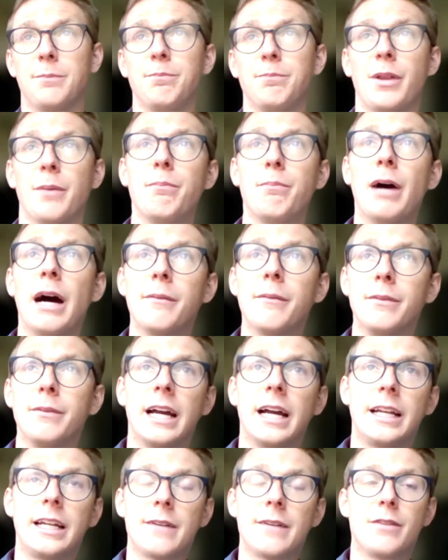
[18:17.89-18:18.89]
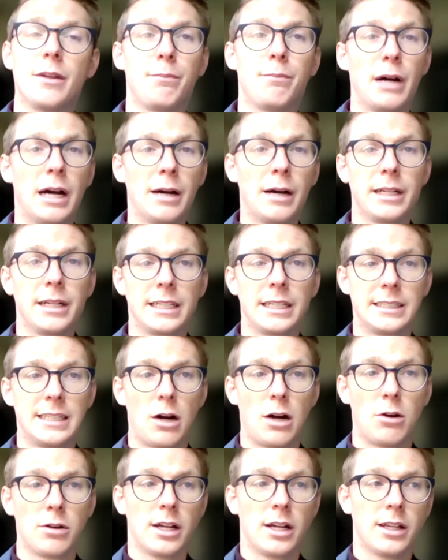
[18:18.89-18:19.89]
the idea of the public
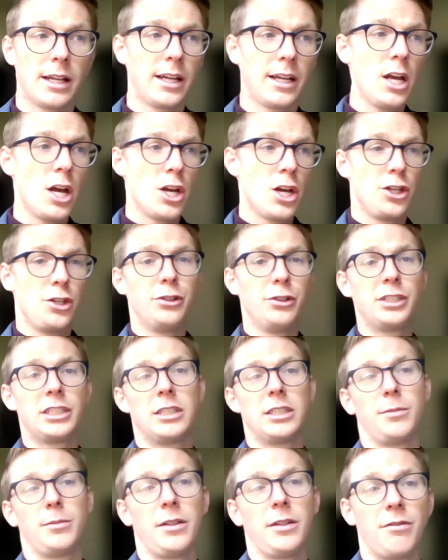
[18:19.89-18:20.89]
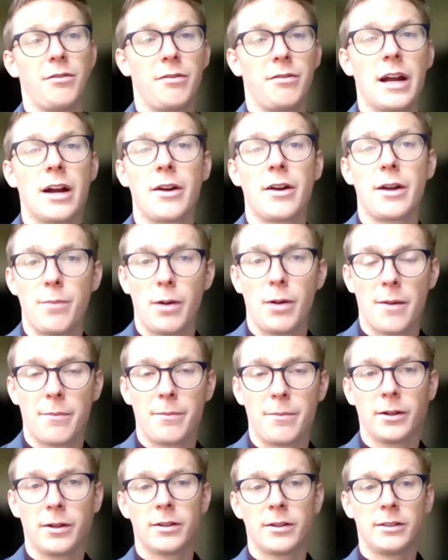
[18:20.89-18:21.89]
sauna used to be very popular,